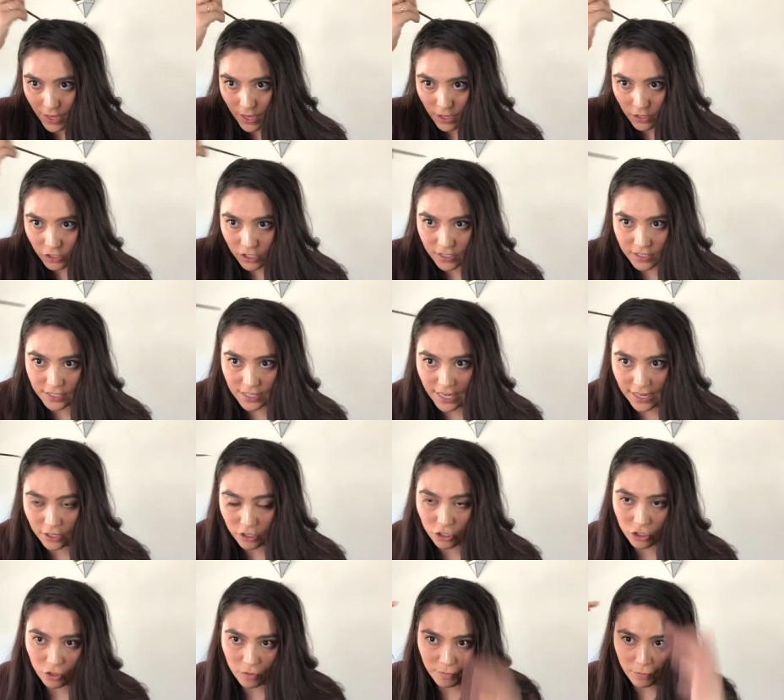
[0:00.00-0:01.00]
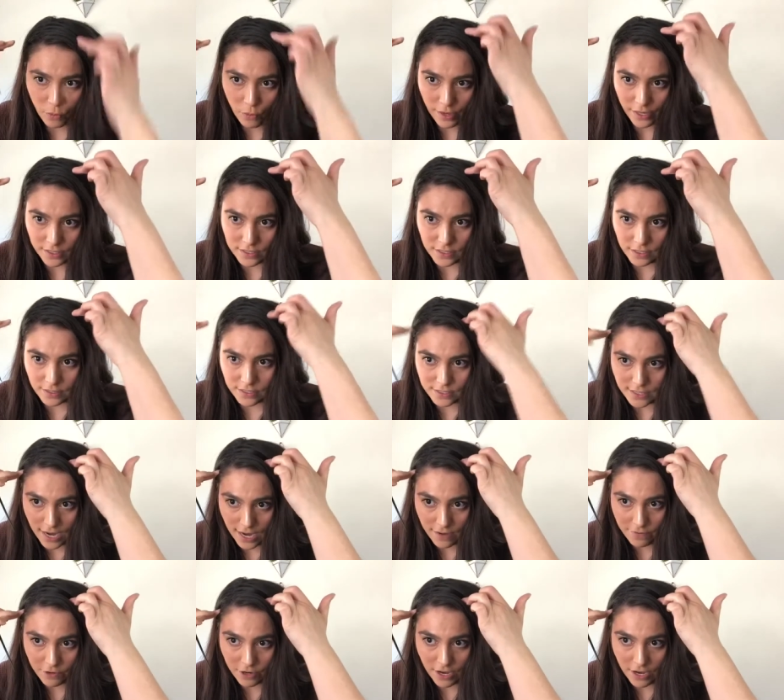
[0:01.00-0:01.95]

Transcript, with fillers: Just take 2 points on the side of your